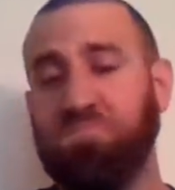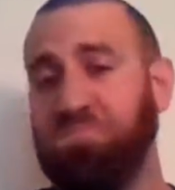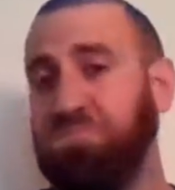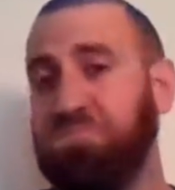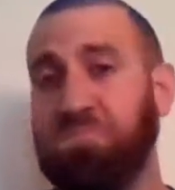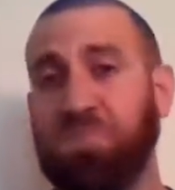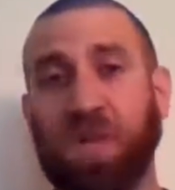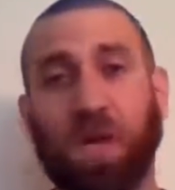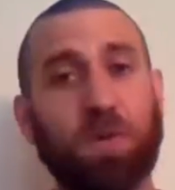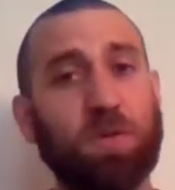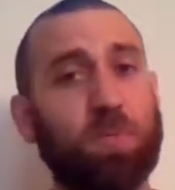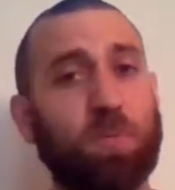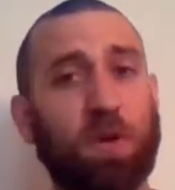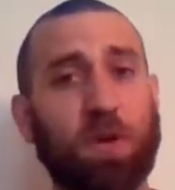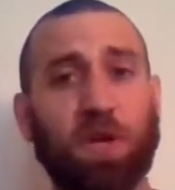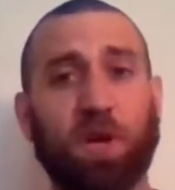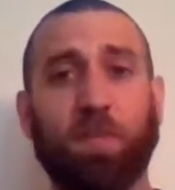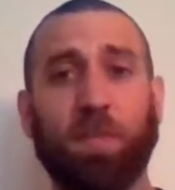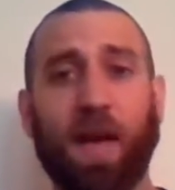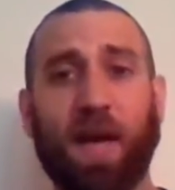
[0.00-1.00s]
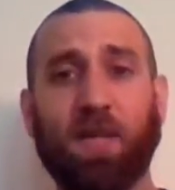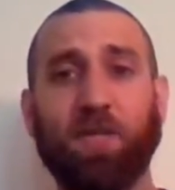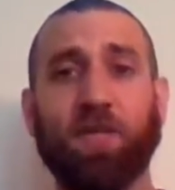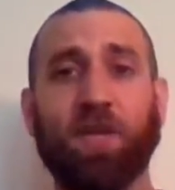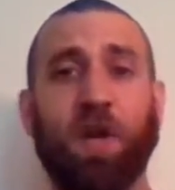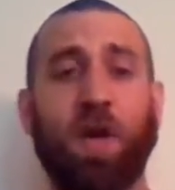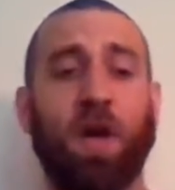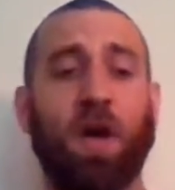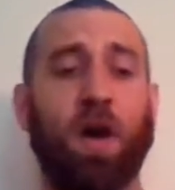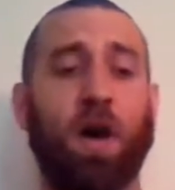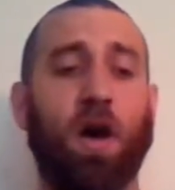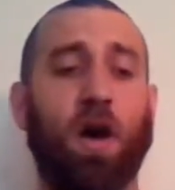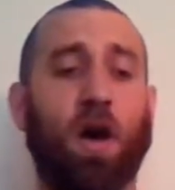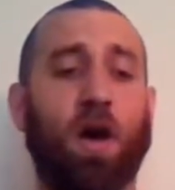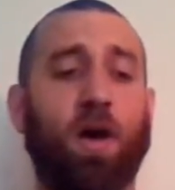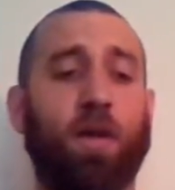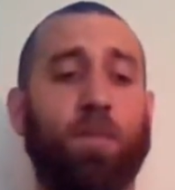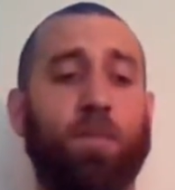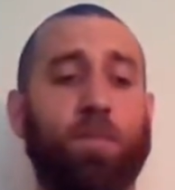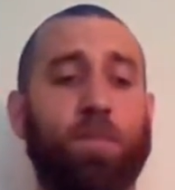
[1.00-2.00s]
It was a pretty good match.
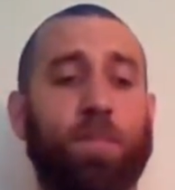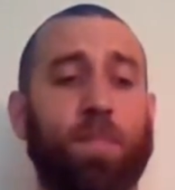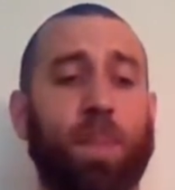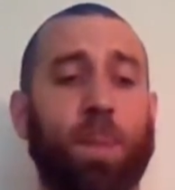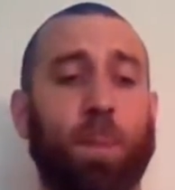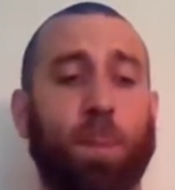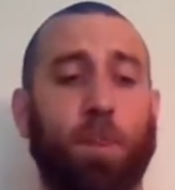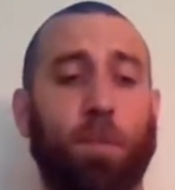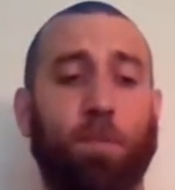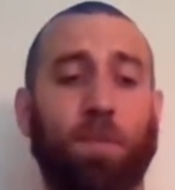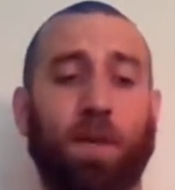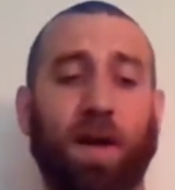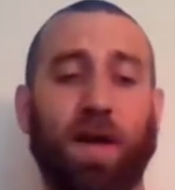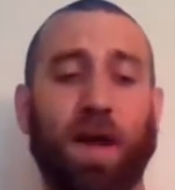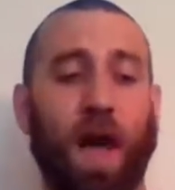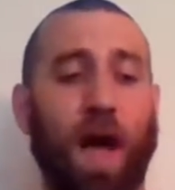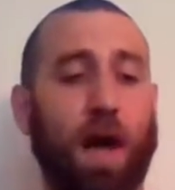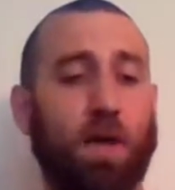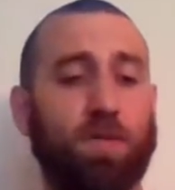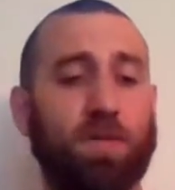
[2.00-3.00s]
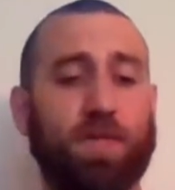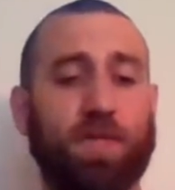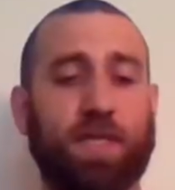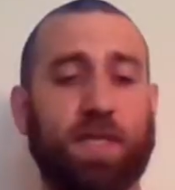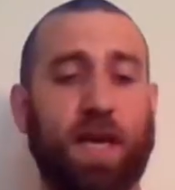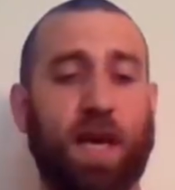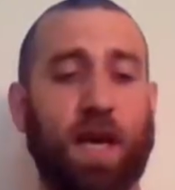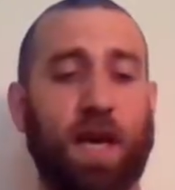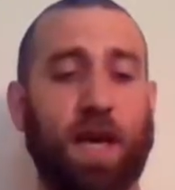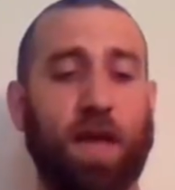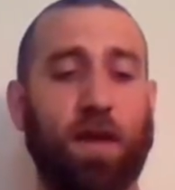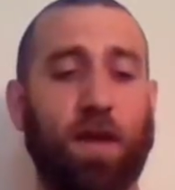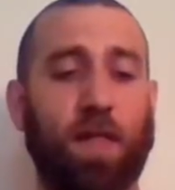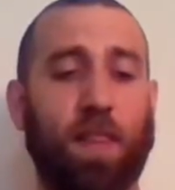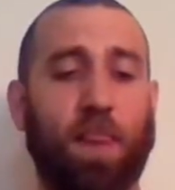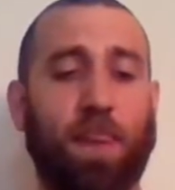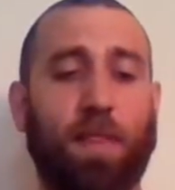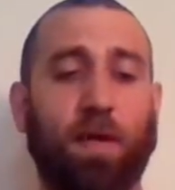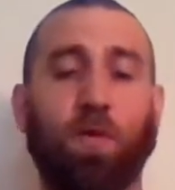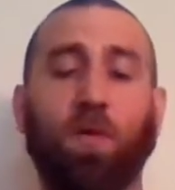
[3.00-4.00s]
But I would say
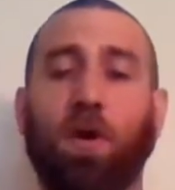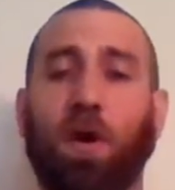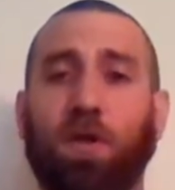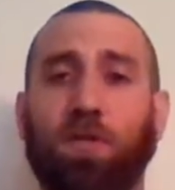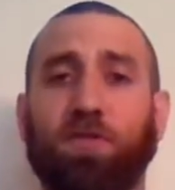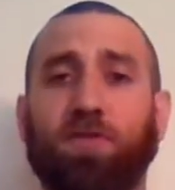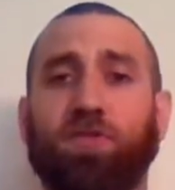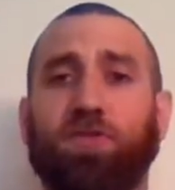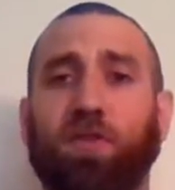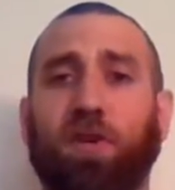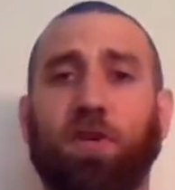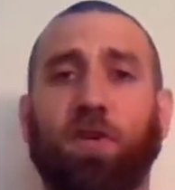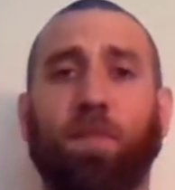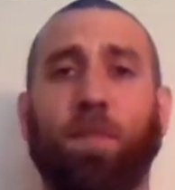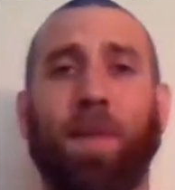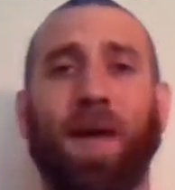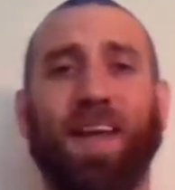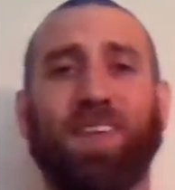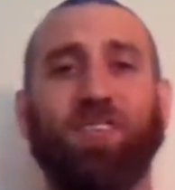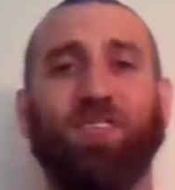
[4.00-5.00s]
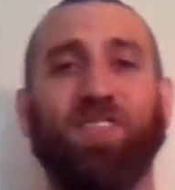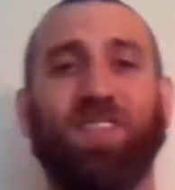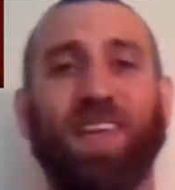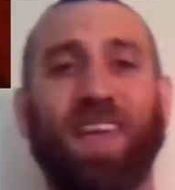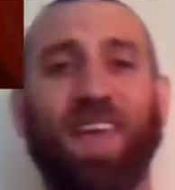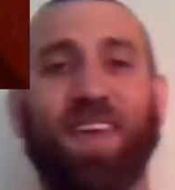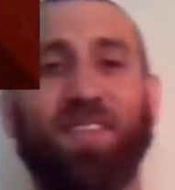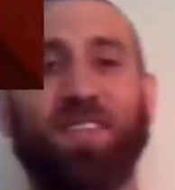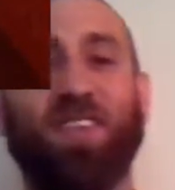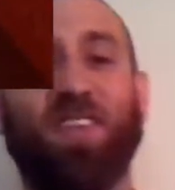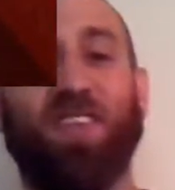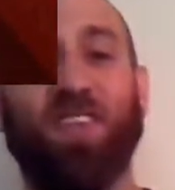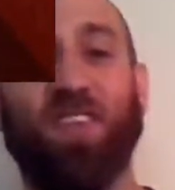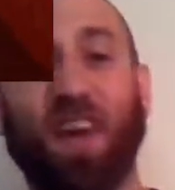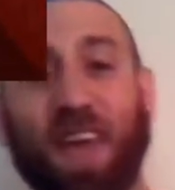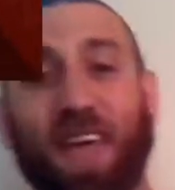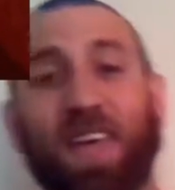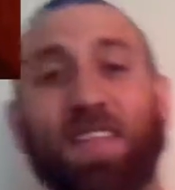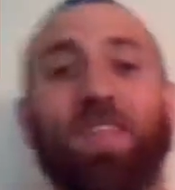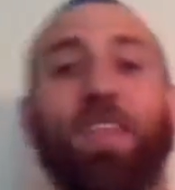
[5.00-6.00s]
there were other stronger matches in the
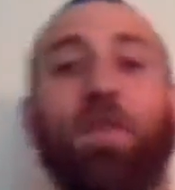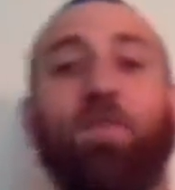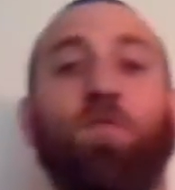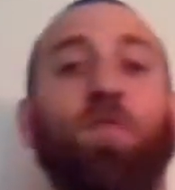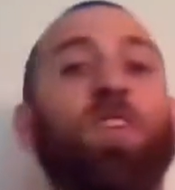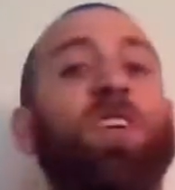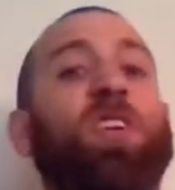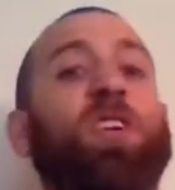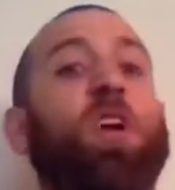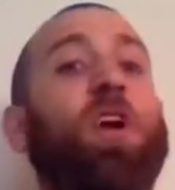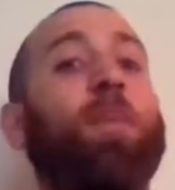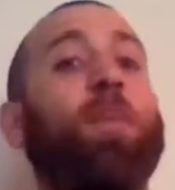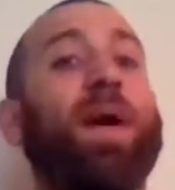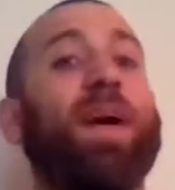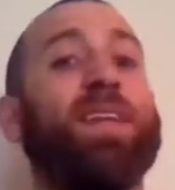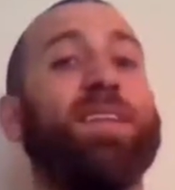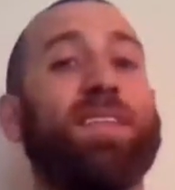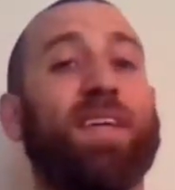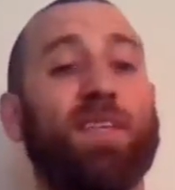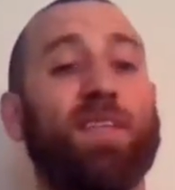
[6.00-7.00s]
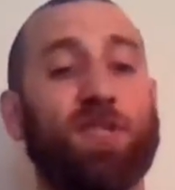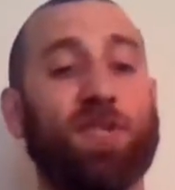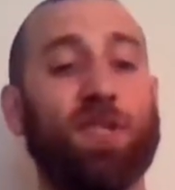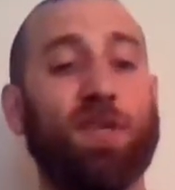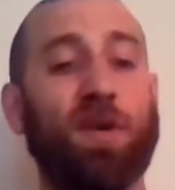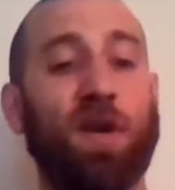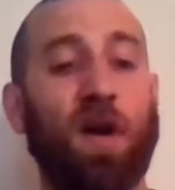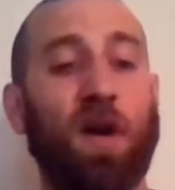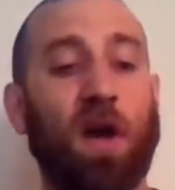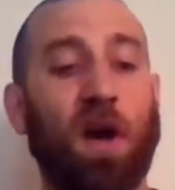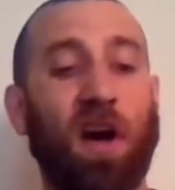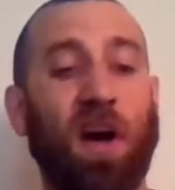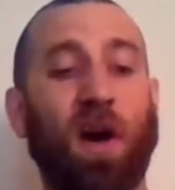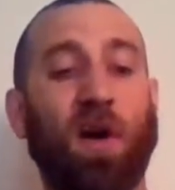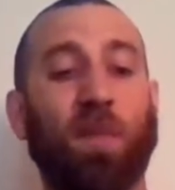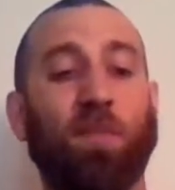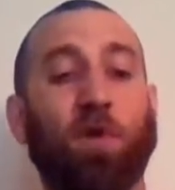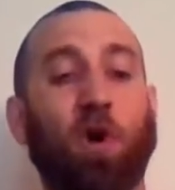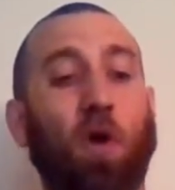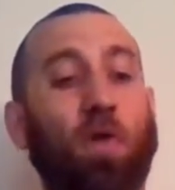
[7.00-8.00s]
night that really caught my attention.
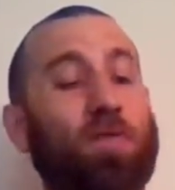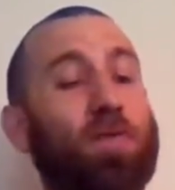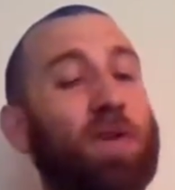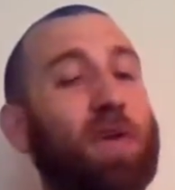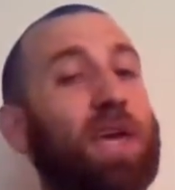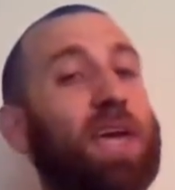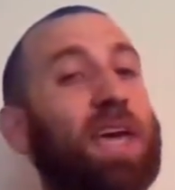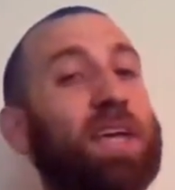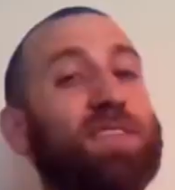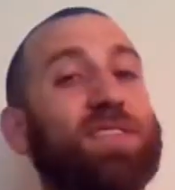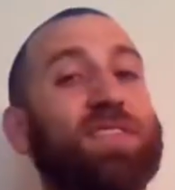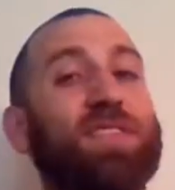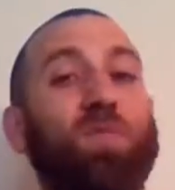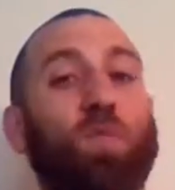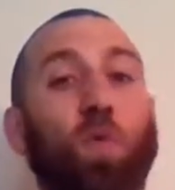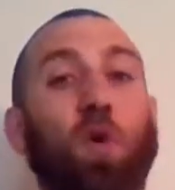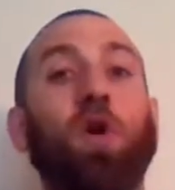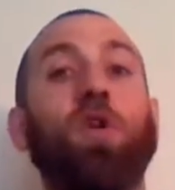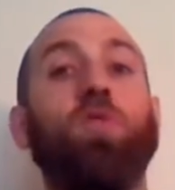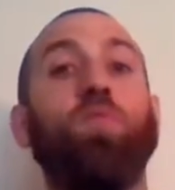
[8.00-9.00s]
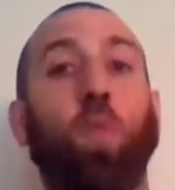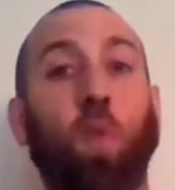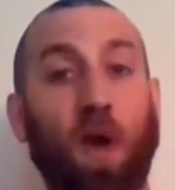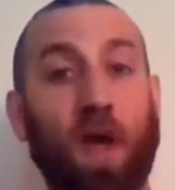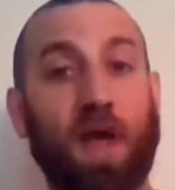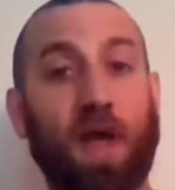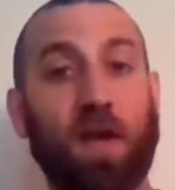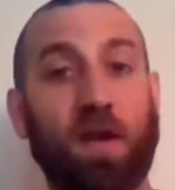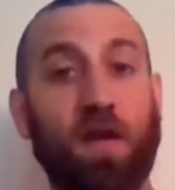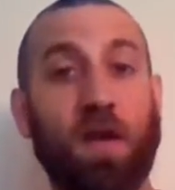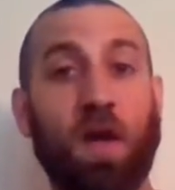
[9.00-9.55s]
Kofi Kingston would win.